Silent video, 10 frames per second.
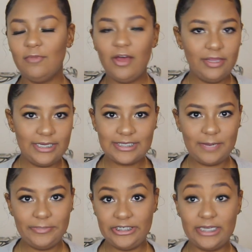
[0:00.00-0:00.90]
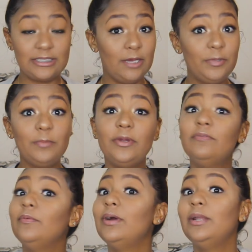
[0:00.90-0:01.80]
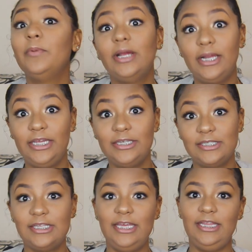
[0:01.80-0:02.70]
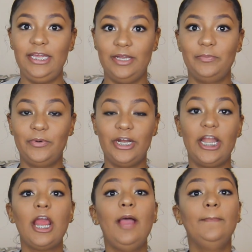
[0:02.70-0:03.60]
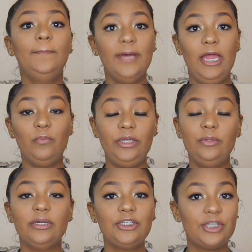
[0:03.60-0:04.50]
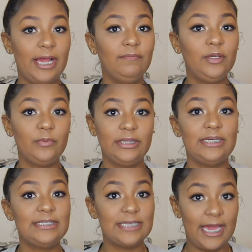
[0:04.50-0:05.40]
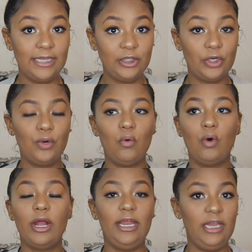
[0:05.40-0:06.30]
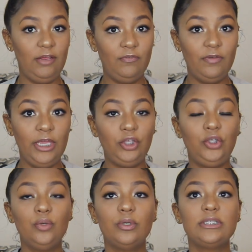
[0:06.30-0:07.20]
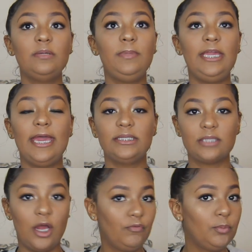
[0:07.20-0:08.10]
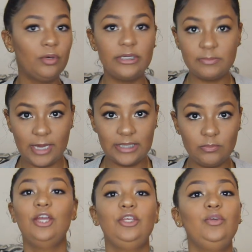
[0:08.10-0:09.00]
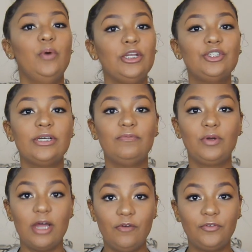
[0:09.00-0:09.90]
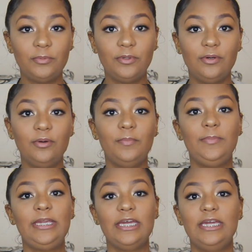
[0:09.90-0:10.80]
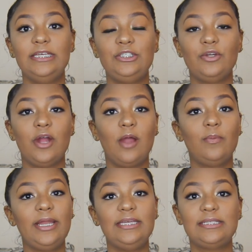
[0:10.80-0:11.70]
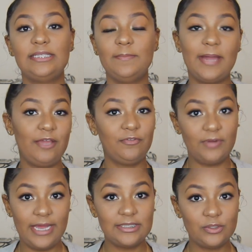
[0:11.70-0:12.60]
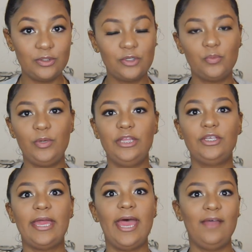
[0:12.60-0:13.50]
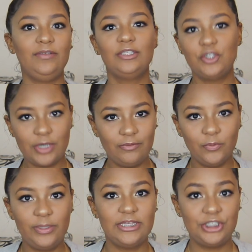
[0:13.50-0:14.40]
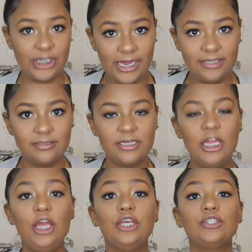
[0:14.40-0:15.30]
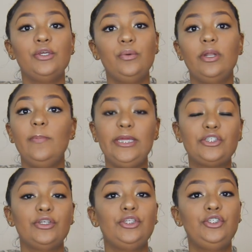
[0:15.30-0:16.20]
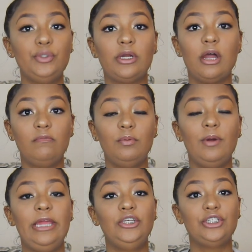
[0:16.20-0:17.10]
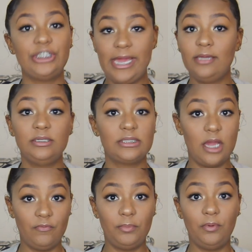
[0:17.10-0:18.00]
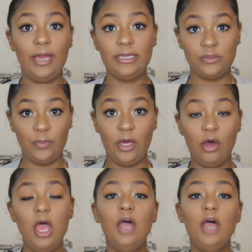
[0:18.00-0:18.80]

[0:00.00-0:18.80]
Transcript: all that type of jazz. Some people even want to wear heels in the airport. But when you are traveling with a toddler or an infant, you want to be as comfortable as possible. You want to travel comfortable because you're already semi-frazzled with having to travel with a child. So you want to make sure that you are comfortable and your child is comfortable as well.